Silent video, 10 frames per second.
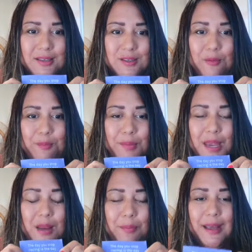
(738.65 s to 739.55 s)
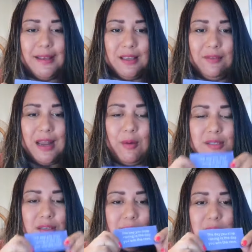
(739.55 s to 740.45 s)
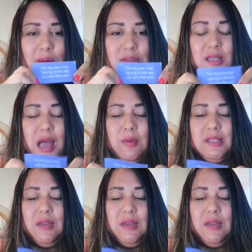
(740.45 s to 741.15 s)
Don't be in a place of. And I was